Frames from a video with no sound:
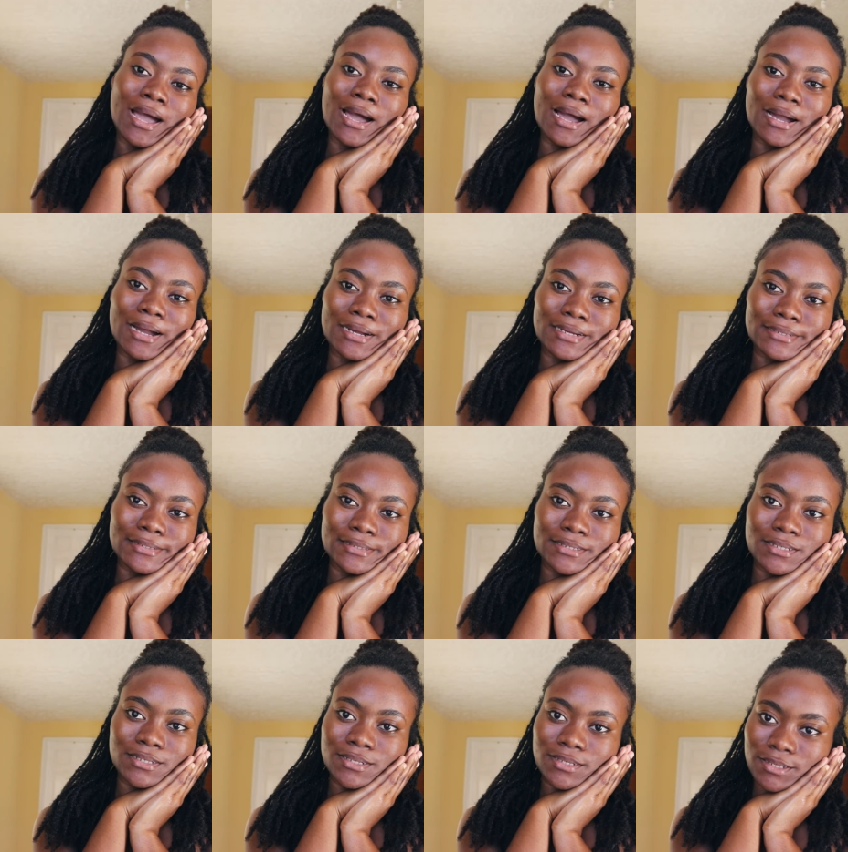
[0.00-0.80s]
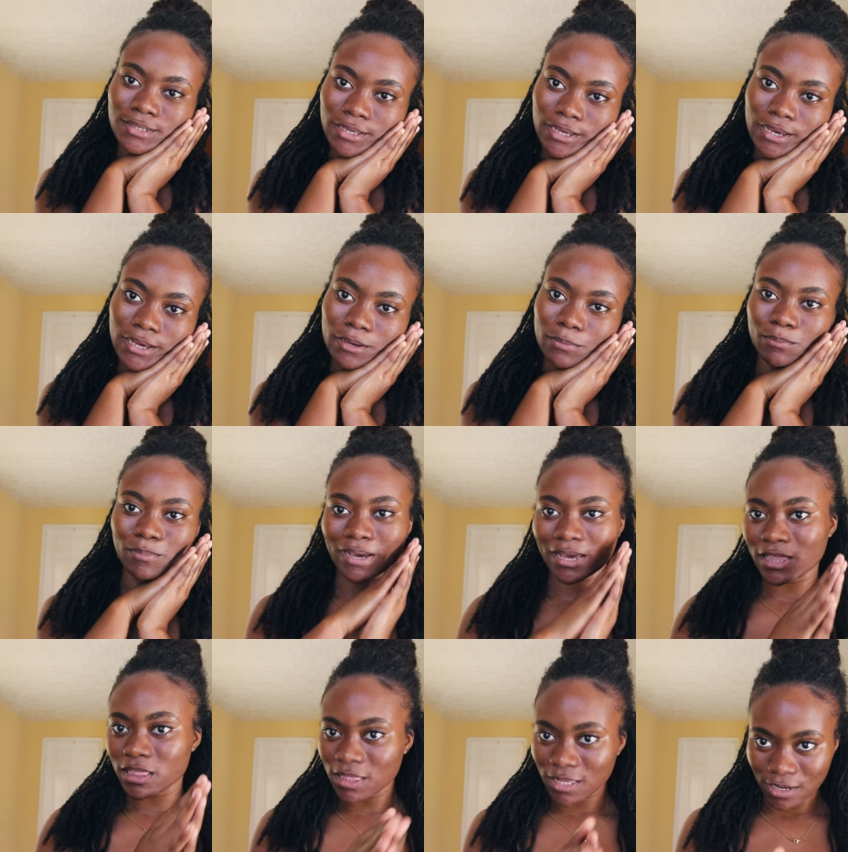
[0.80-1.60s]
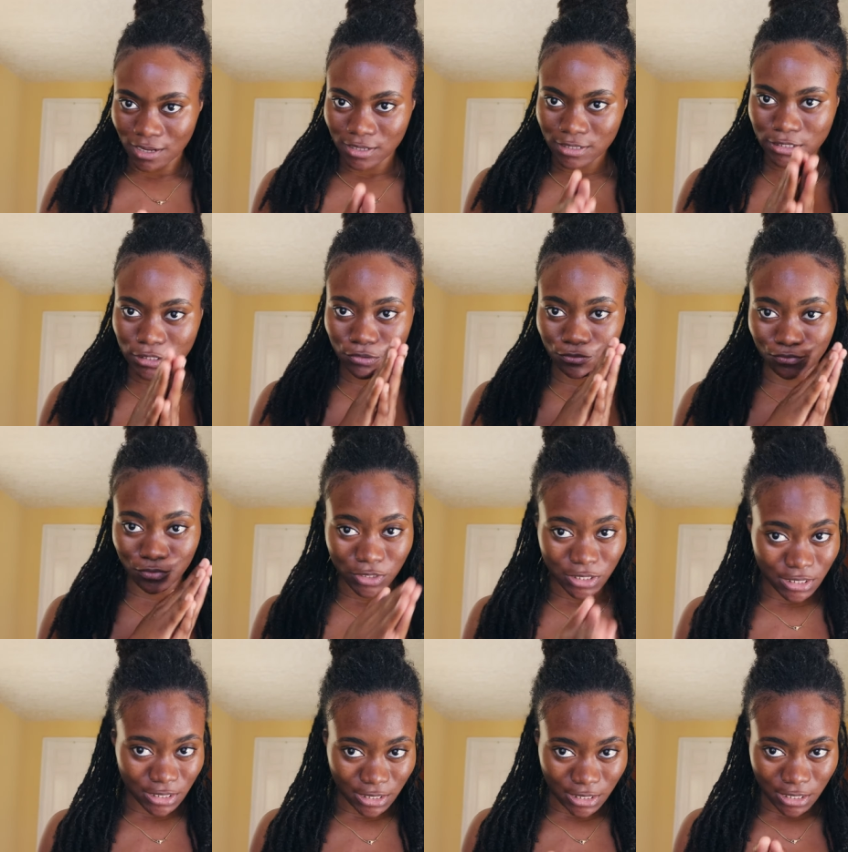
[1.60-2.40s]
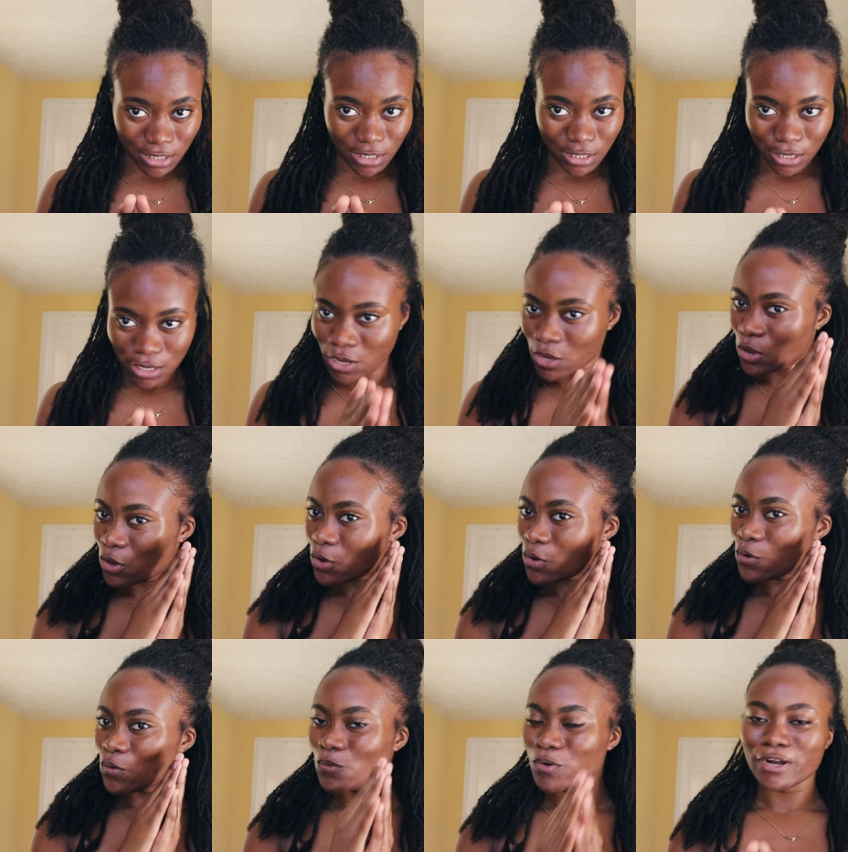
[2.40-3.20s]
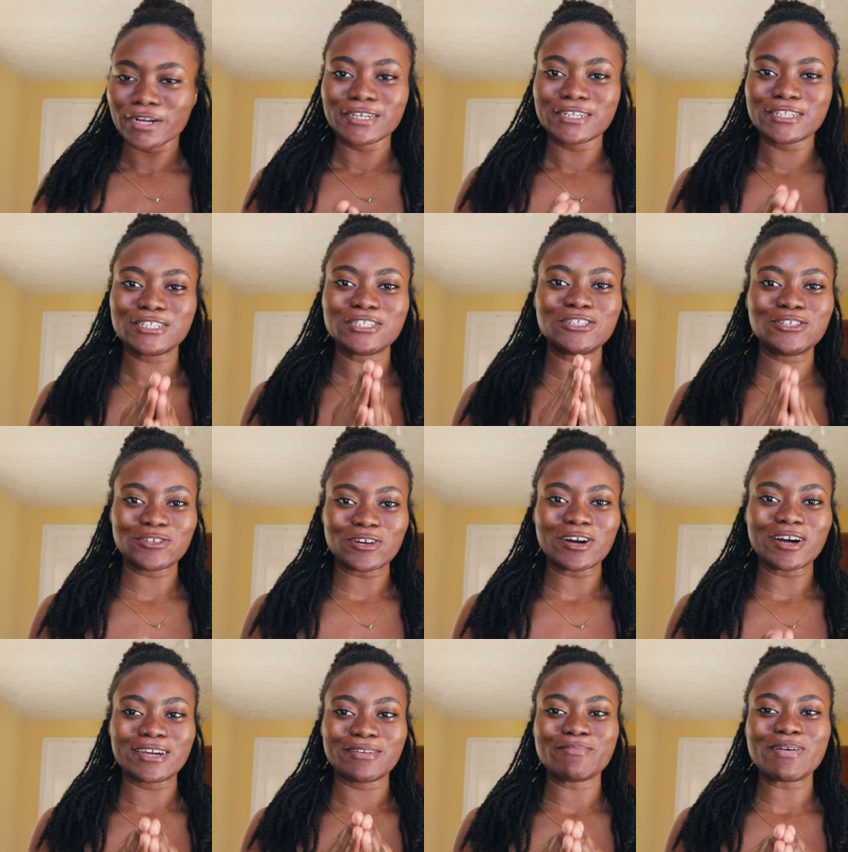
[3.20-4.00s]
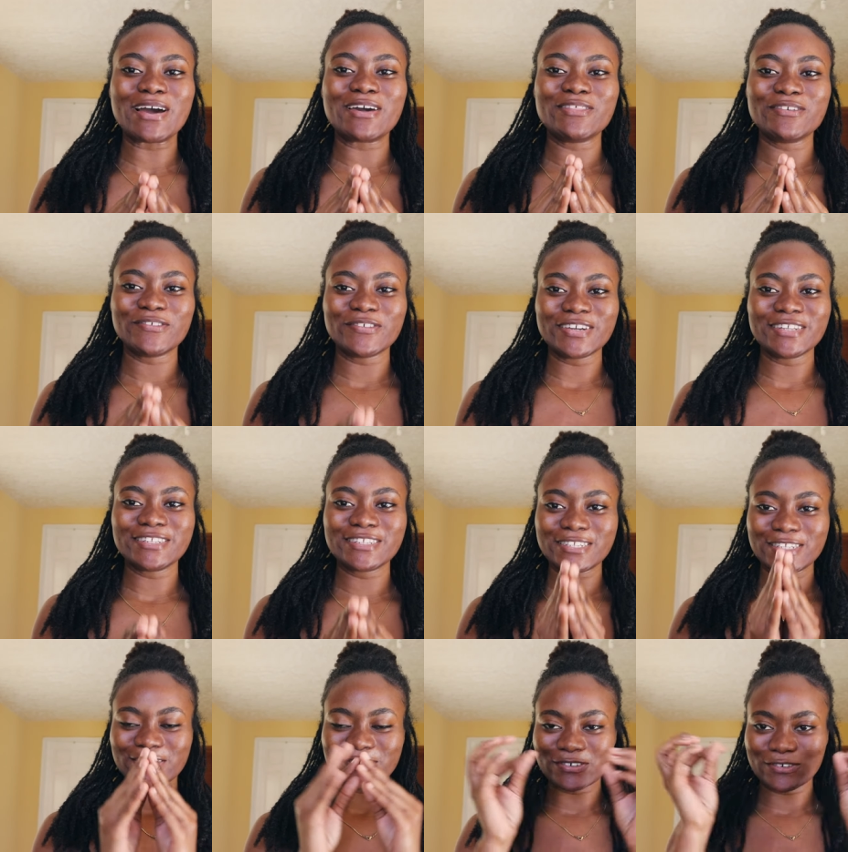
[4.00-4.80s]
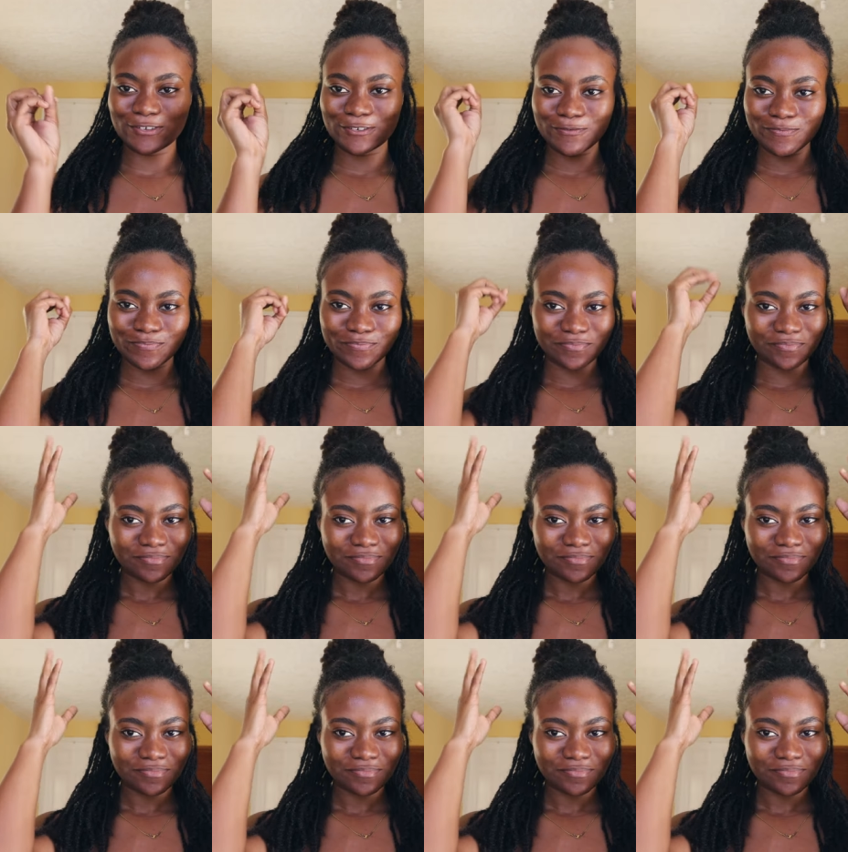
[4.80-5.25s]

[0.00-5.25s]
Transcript: and yeah my locks really were destroyed by the wind so